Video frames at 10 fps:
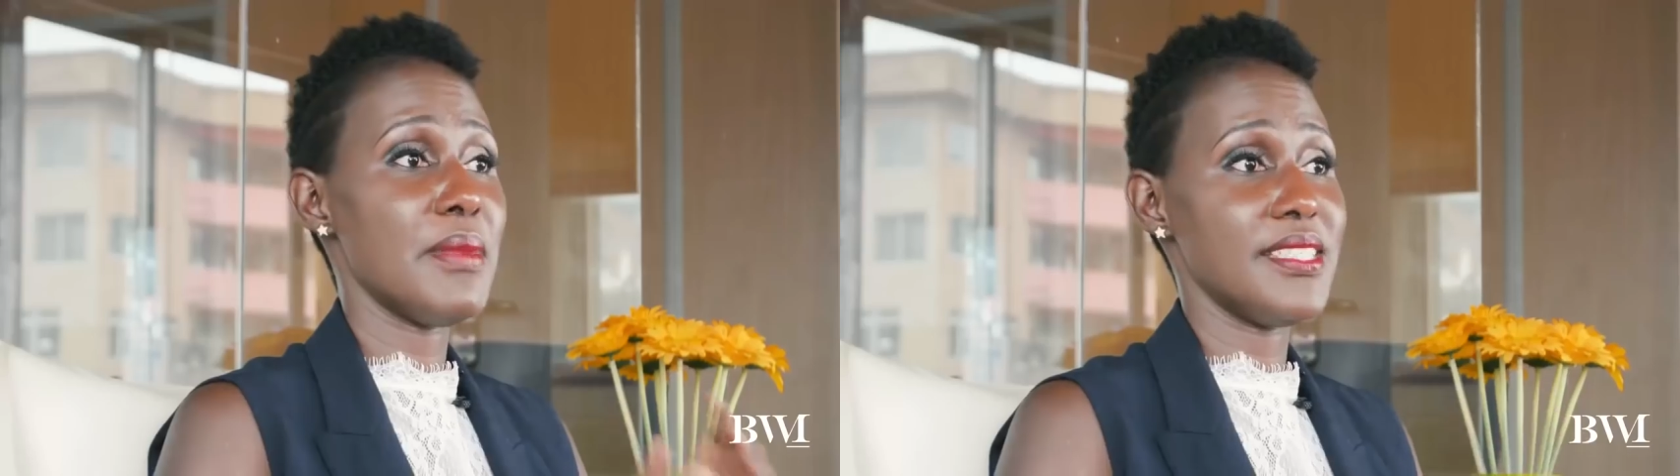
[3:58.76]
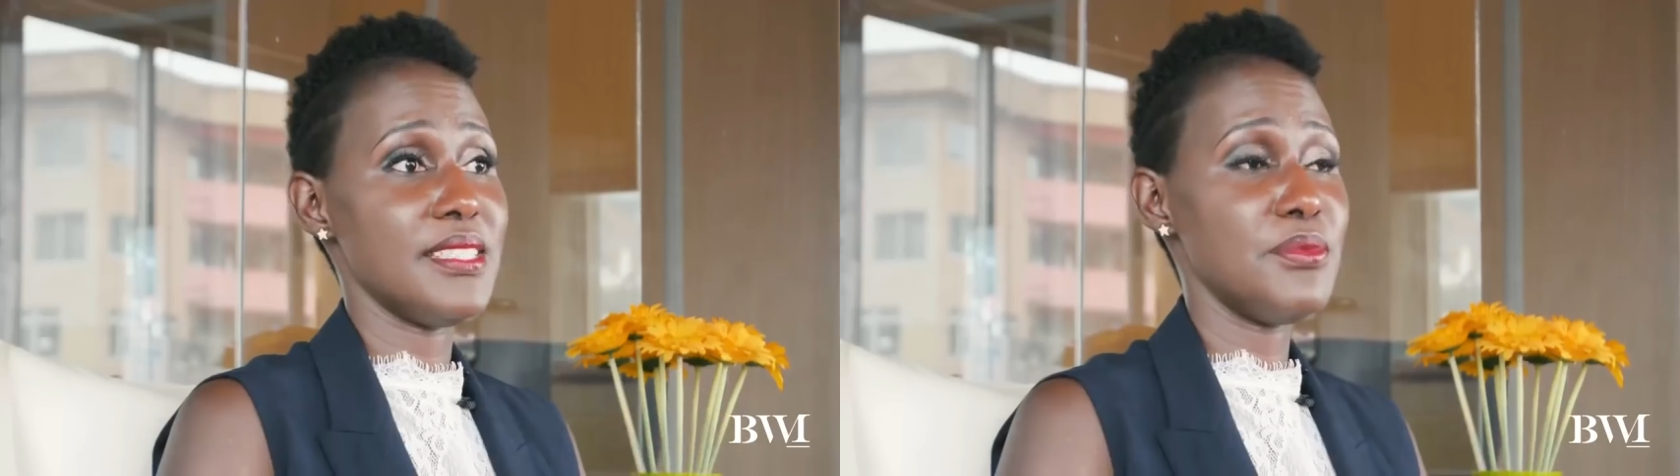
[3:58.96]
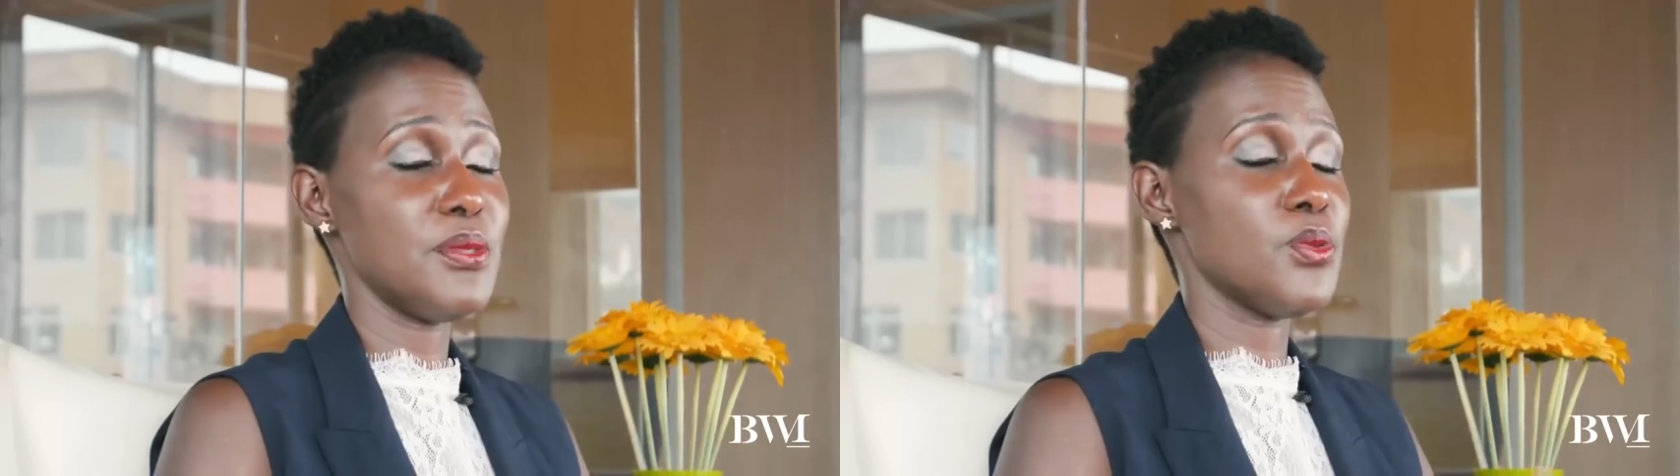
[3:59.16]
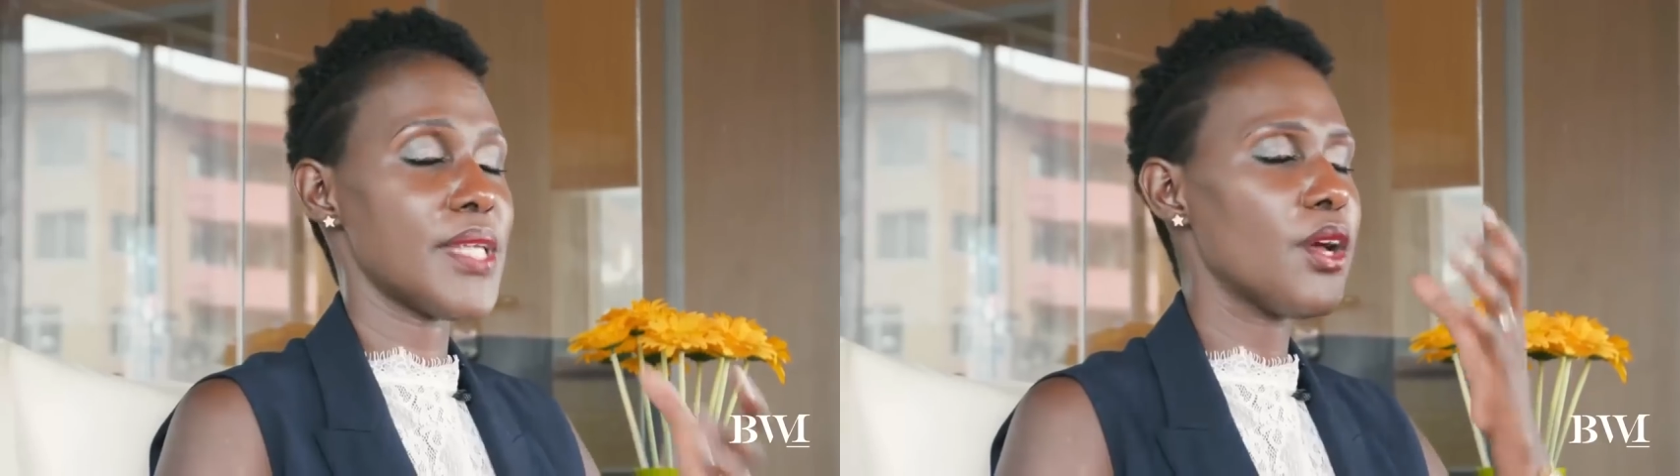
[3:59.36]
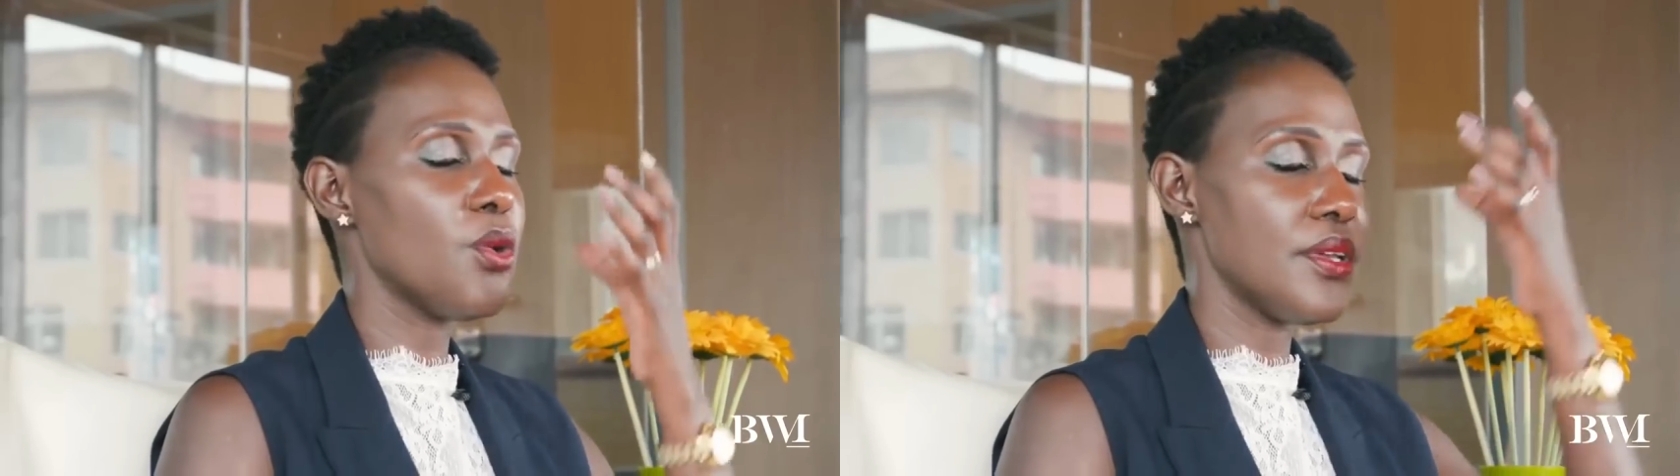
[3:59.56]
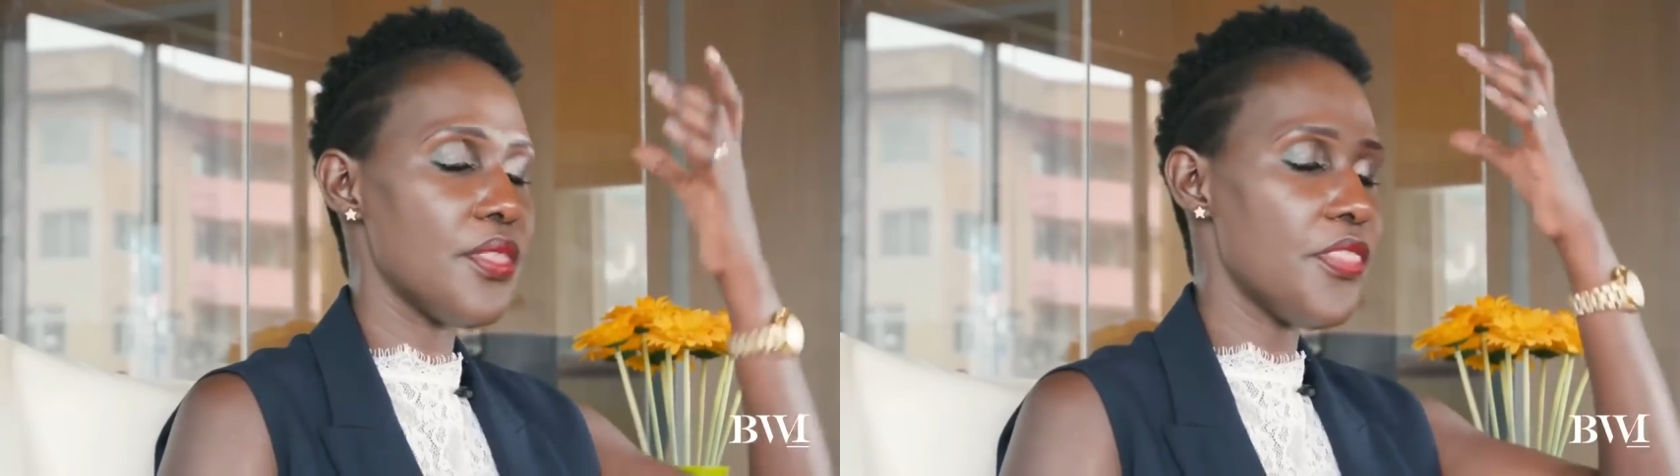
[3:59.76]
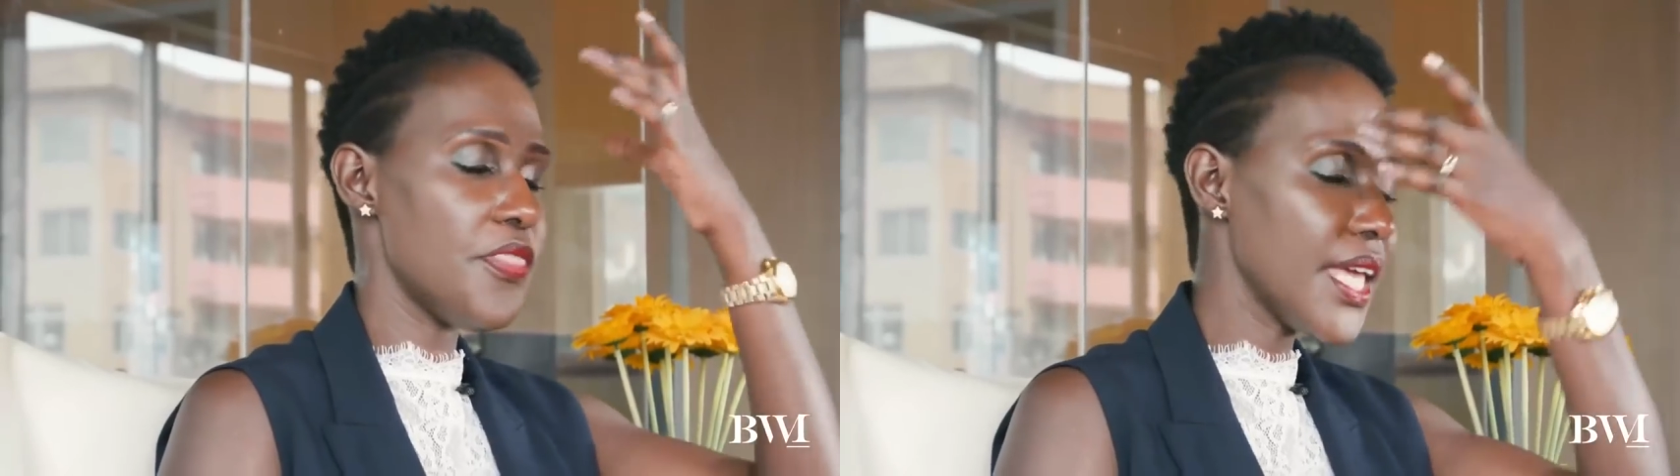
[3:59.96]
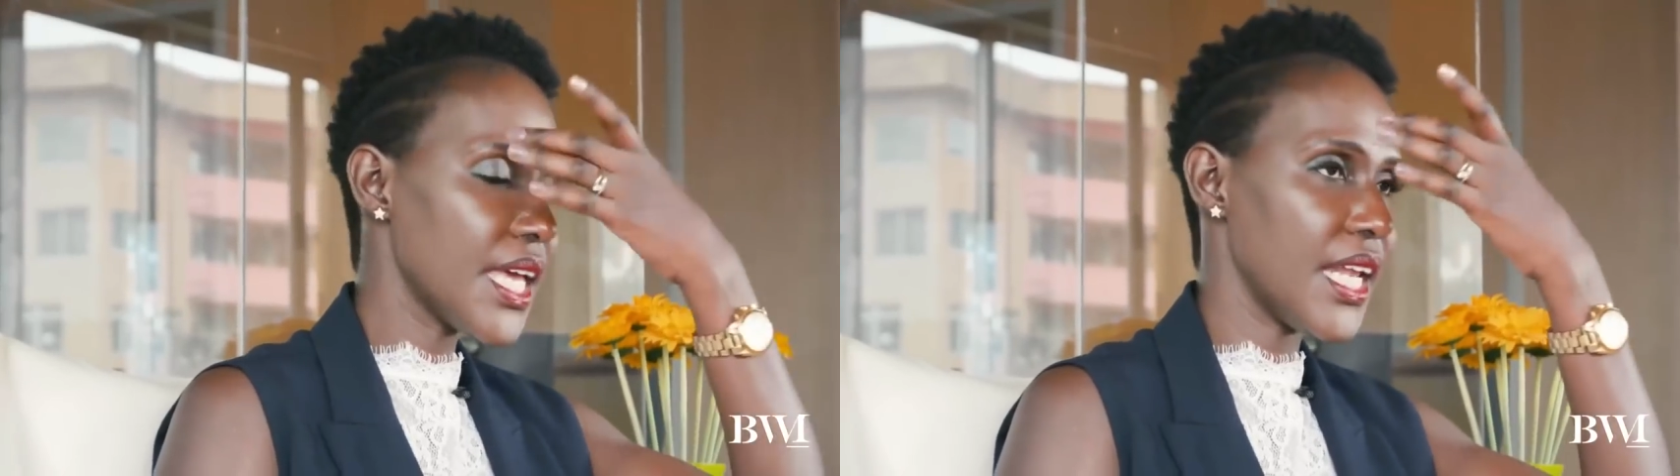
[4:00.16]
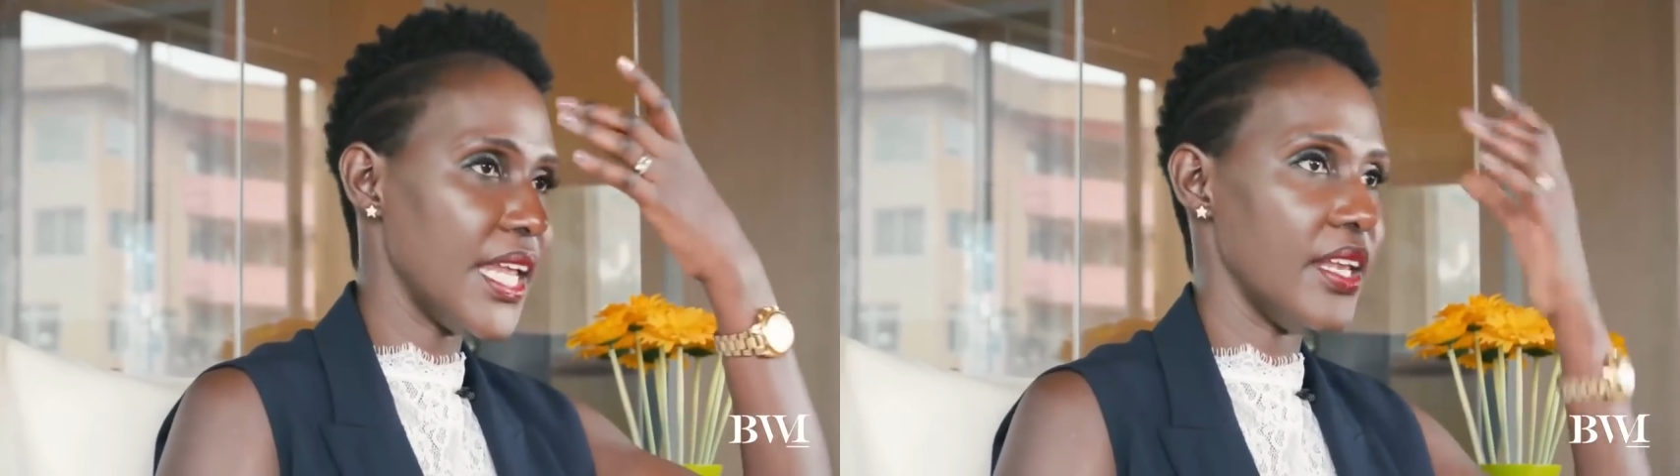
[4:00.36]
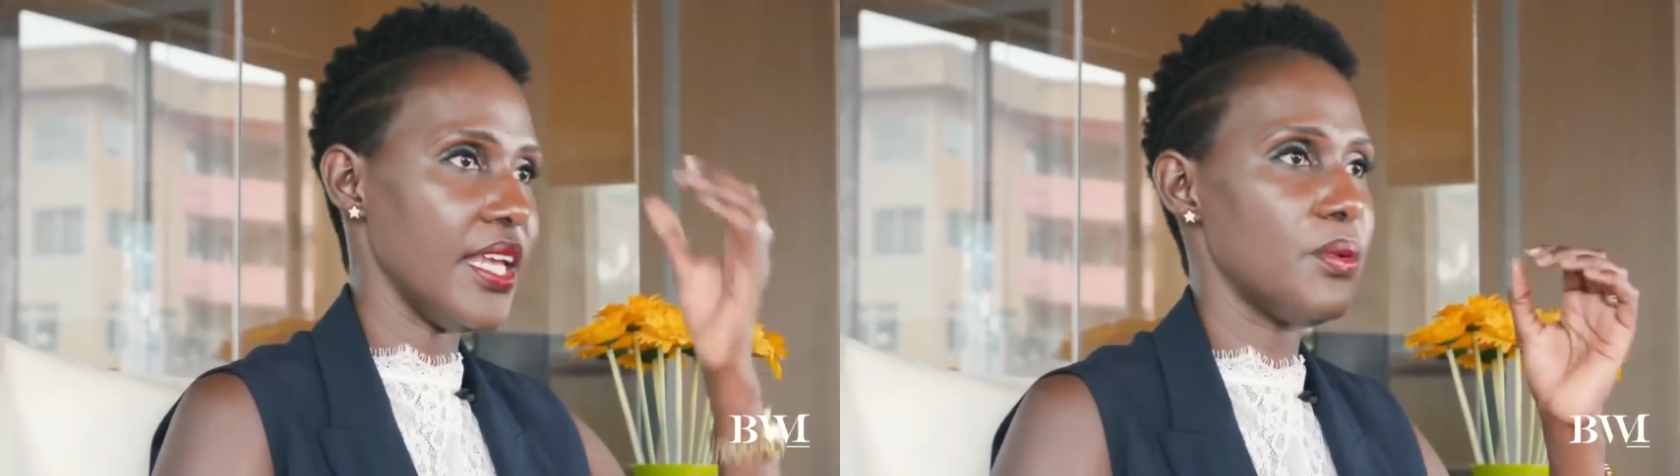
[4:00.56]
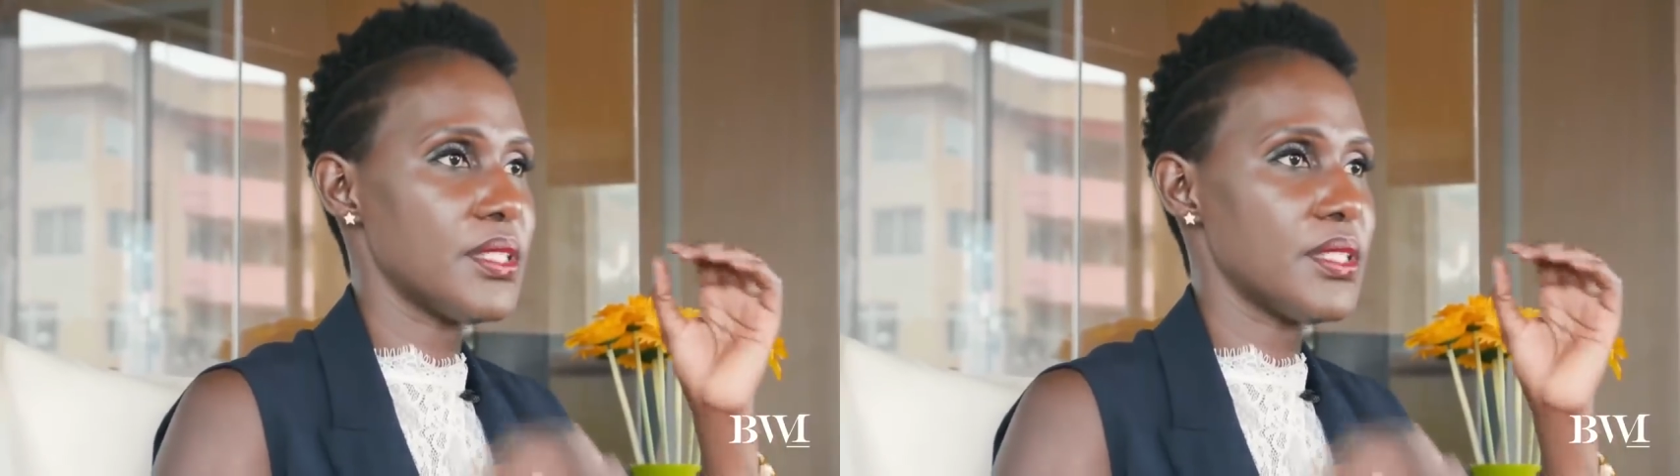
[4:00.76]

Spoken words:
of my symptoms was I couldn't think clearly.